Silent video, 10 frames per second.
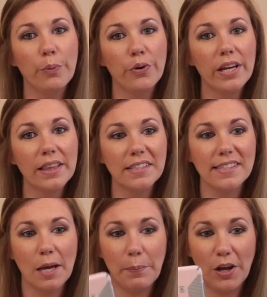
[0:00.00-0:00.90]
bring
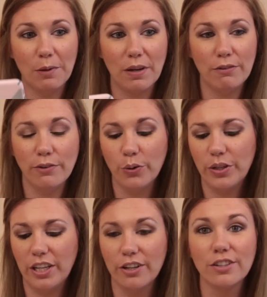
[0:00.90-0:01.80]
this up on my
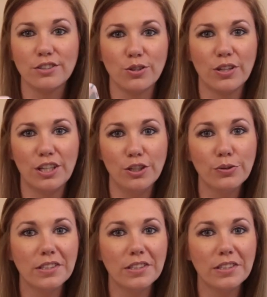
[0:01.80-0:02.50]
phone here so that you